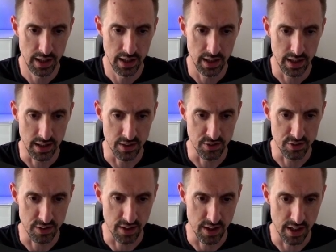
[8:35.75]

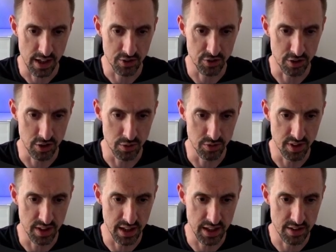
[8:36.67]
It's
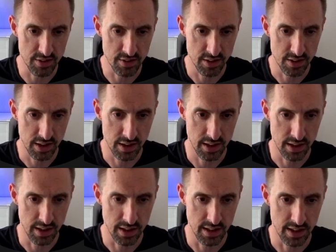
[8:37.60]
executed it.
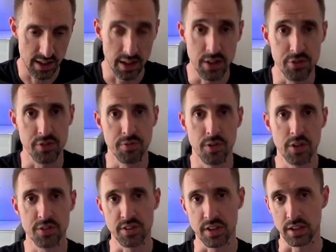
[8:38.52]
Now here's the
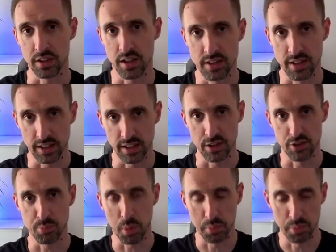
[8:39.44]
first thing that I think is
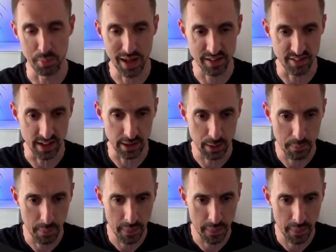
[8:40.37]
problematic.